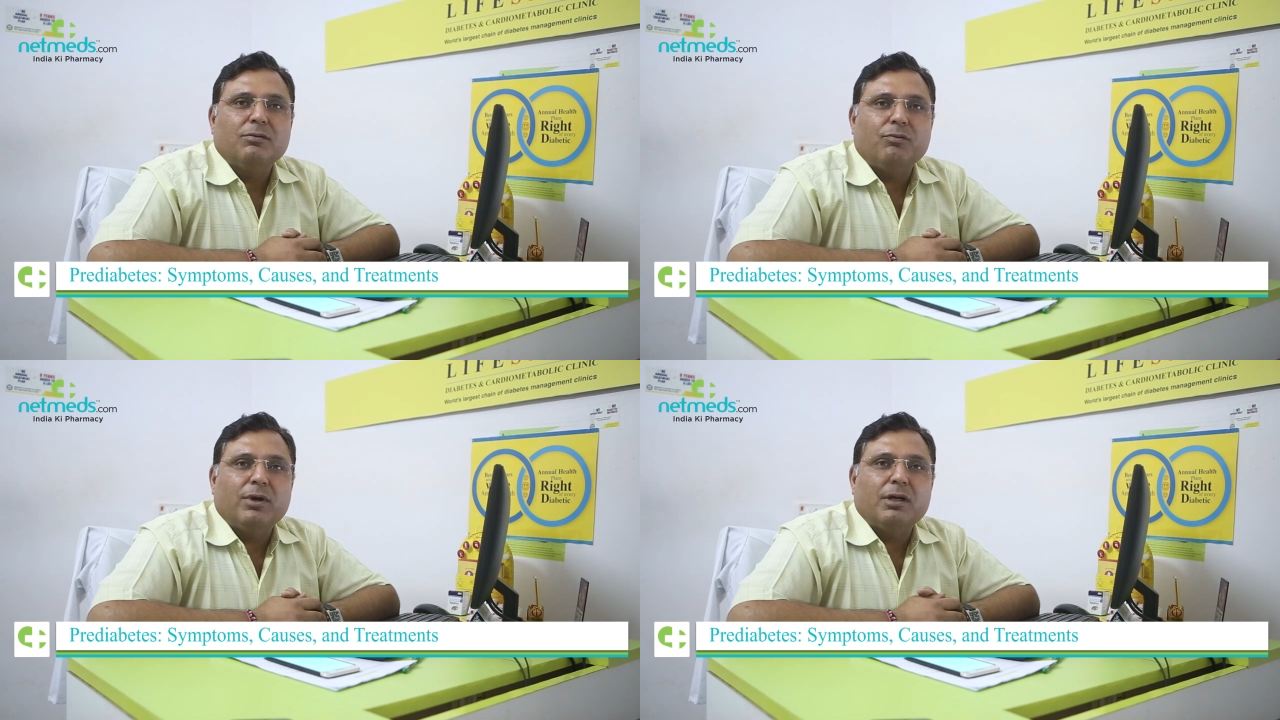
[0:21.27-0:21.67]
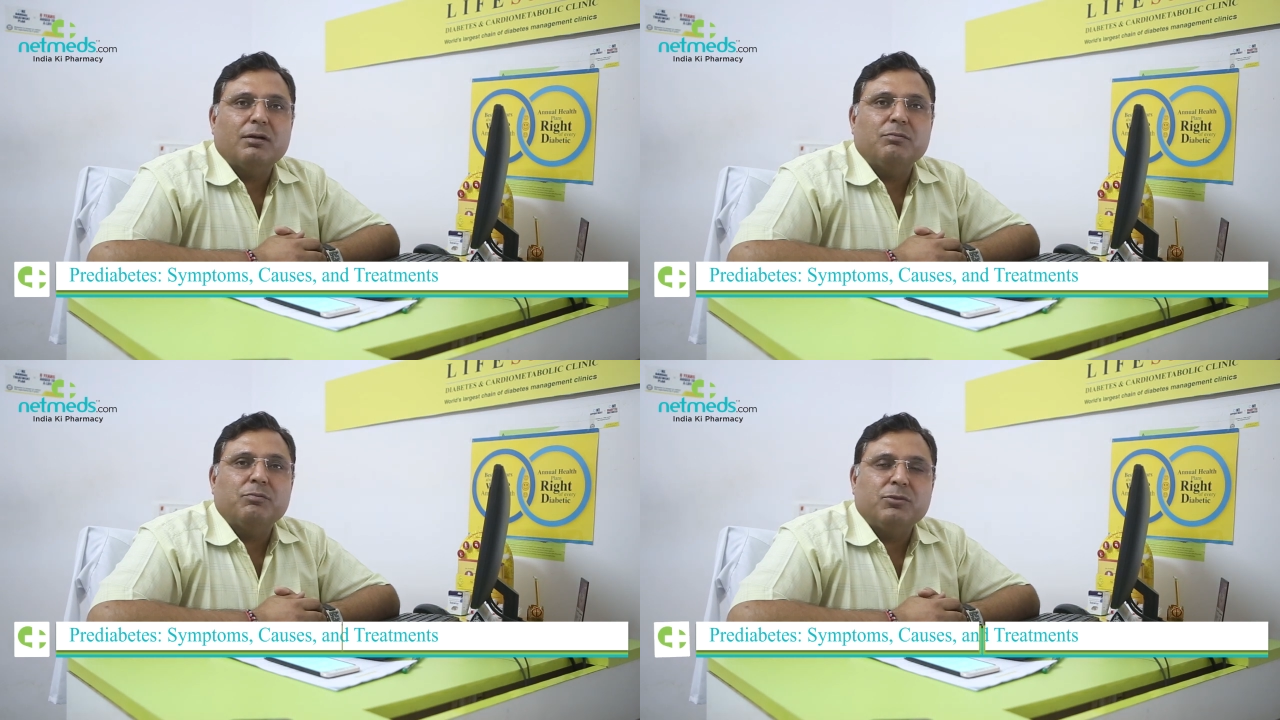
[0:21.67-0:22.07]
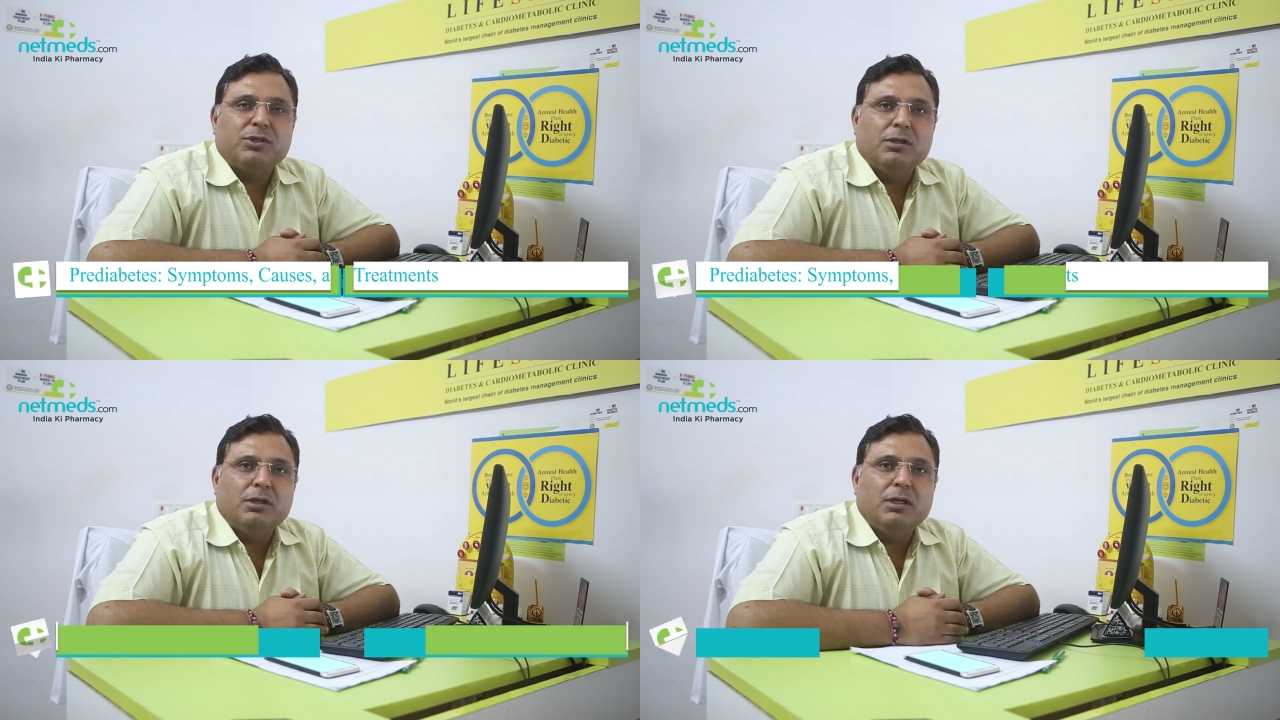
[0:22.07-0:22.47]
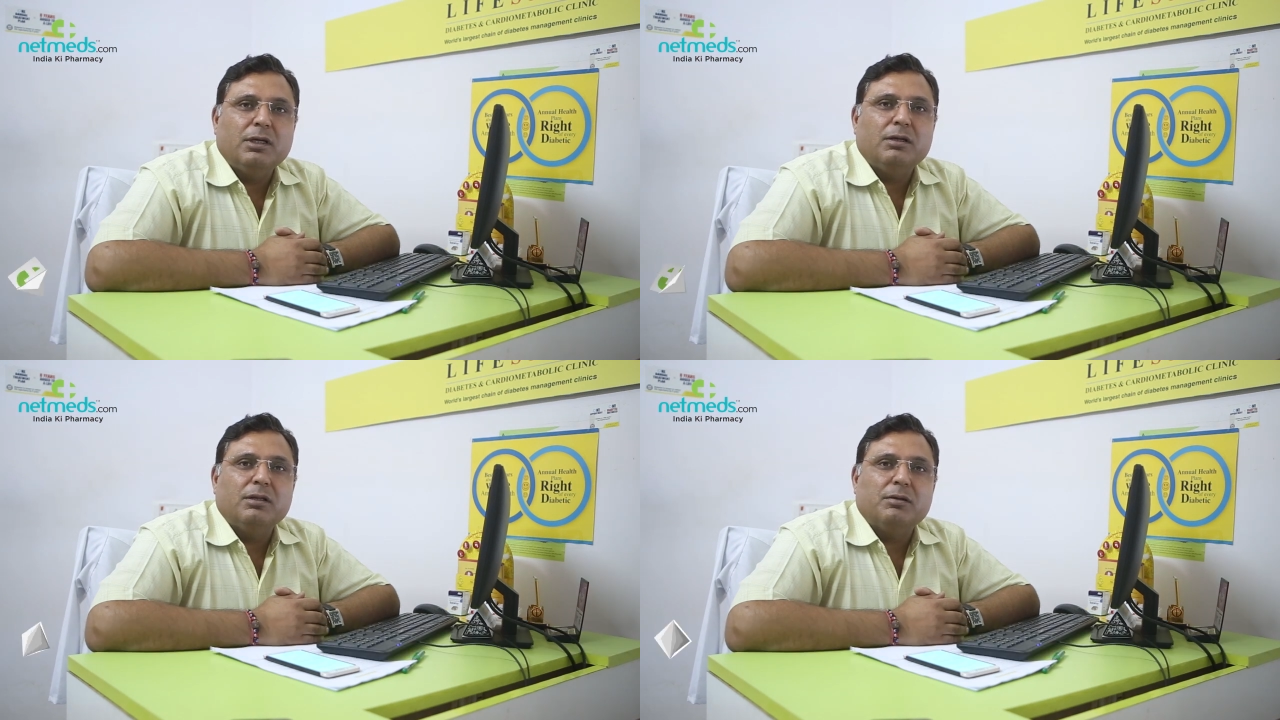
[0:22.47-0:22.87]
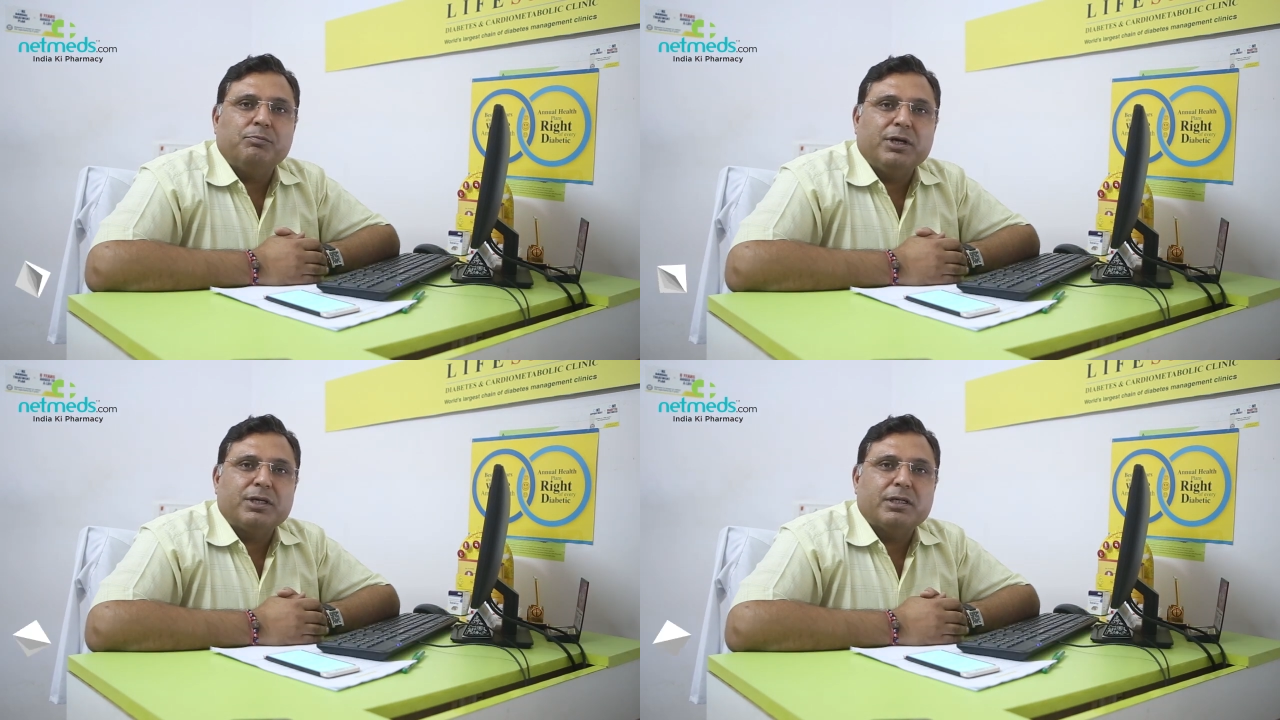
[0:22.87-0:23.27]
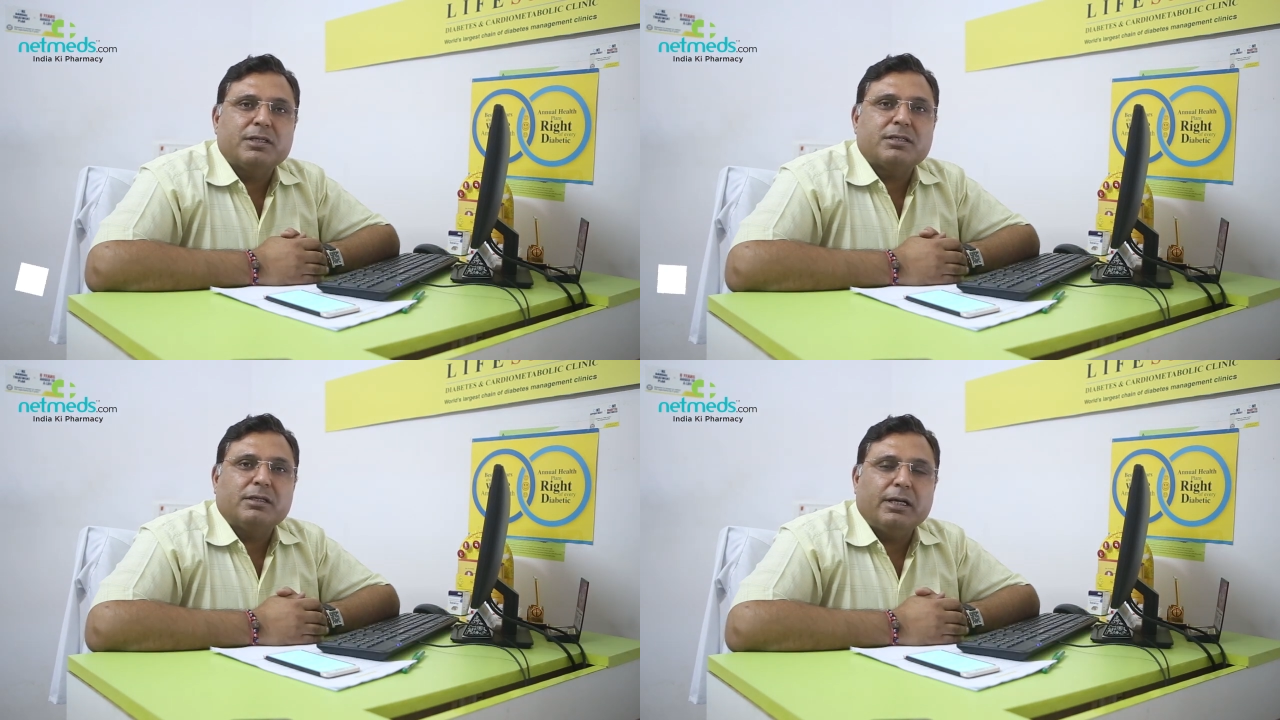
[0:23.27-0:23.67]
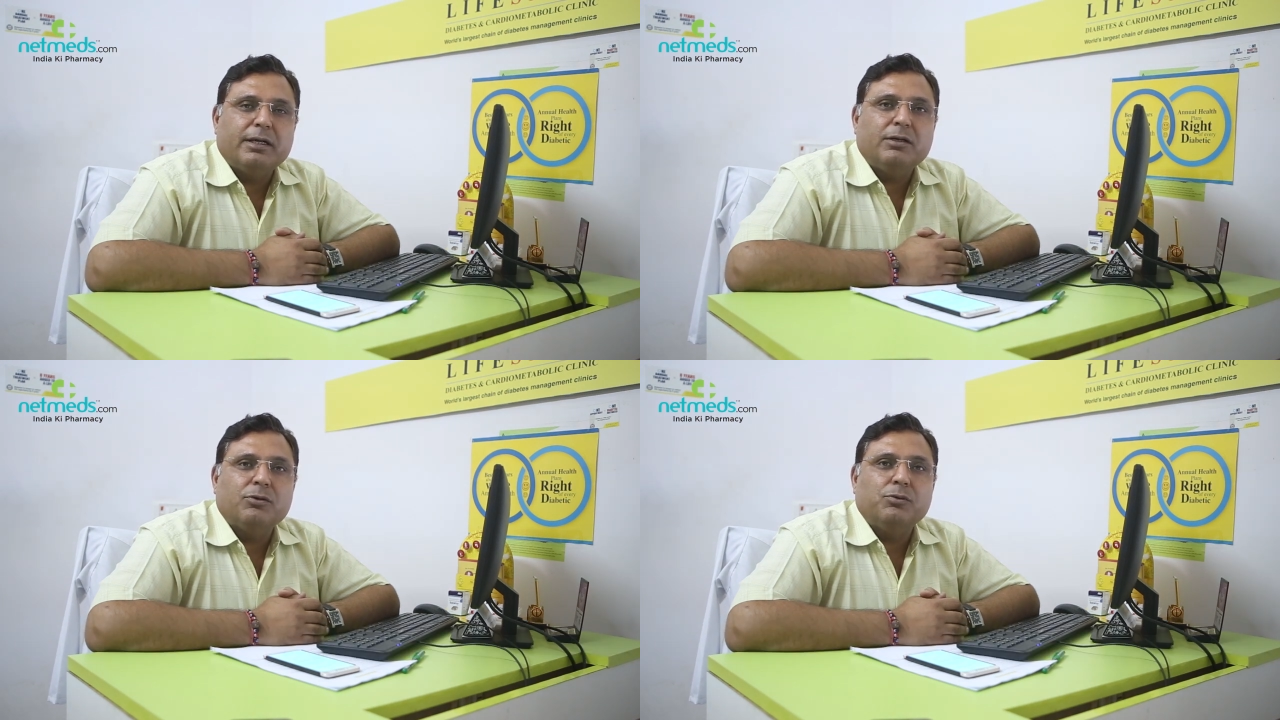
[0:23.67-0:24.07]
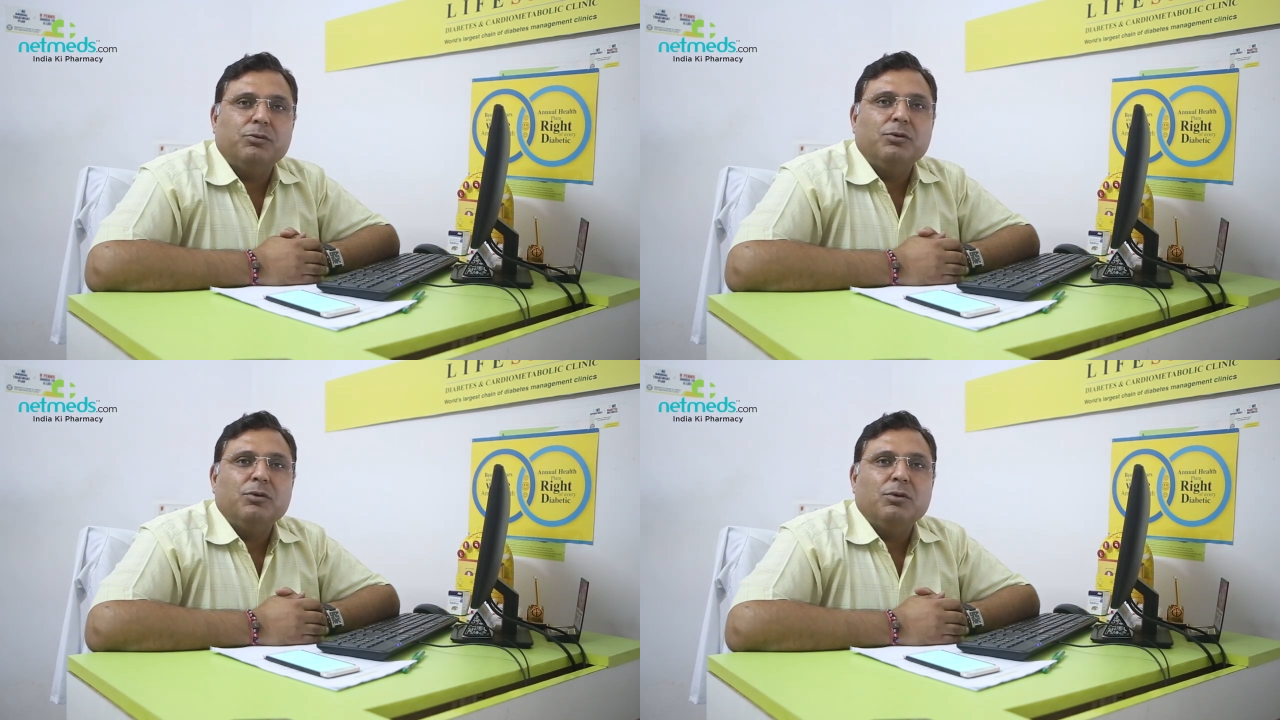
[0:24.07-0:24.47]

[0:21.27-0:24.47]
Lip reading: where generally the patients tend to